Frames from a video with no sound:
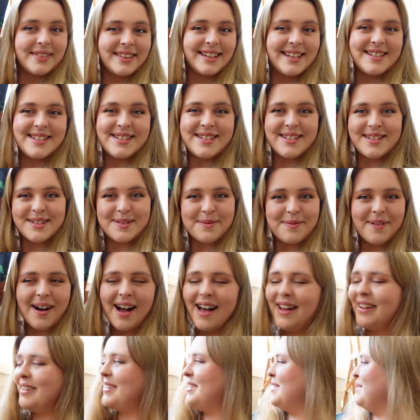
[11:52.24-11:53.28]
it's just
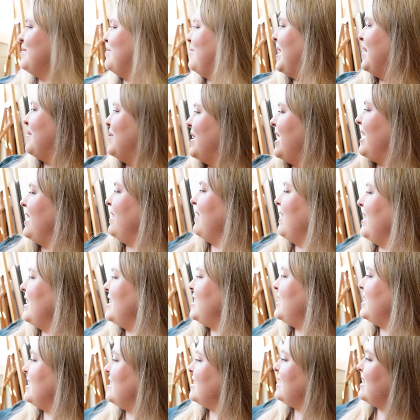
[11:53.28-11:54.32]
wild to me. But anyway,
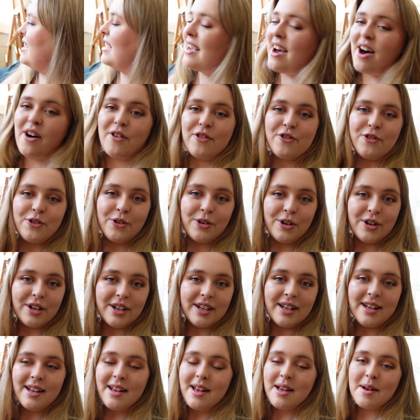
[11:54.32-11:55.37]
she's here
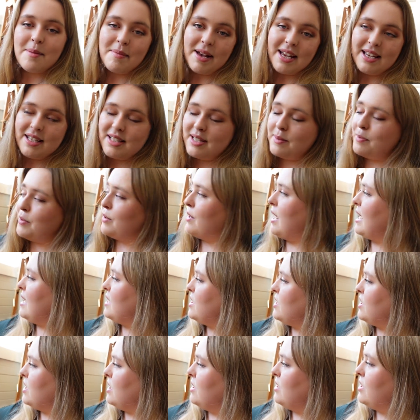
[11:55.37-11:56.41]
for my
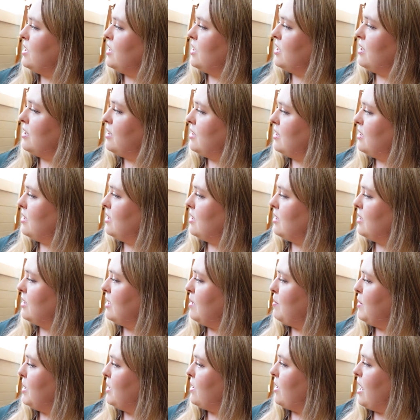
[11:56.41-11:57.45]
inspiration to just
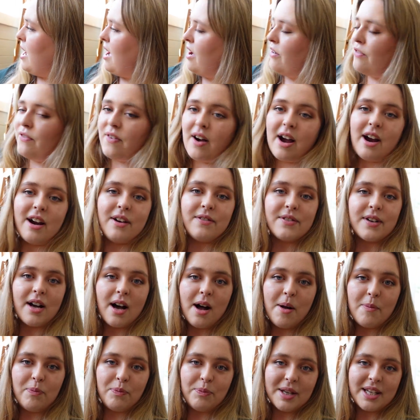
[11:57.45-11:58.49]
let me know how far I've
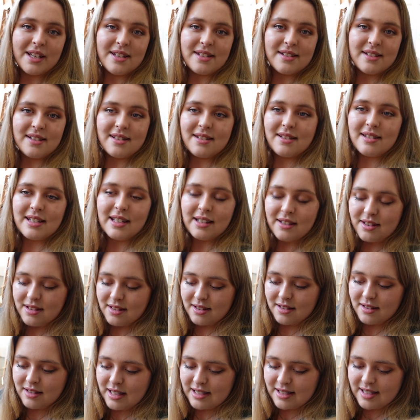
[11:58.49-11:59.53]
come because it's it,
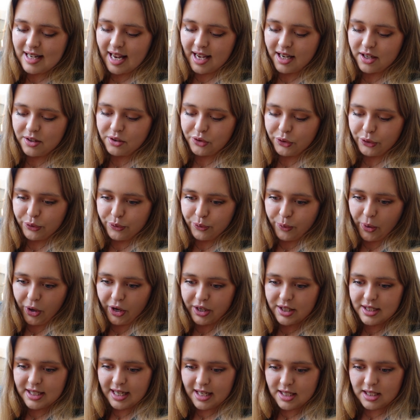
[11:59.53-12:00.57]
it's taken a lot of
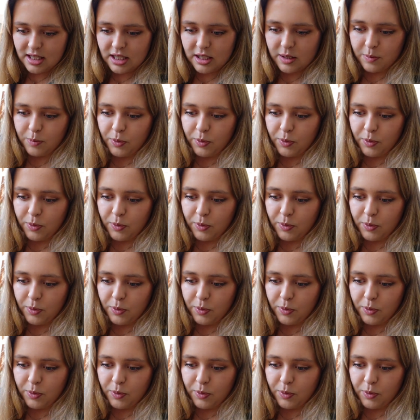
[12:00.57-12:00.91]
work to get to this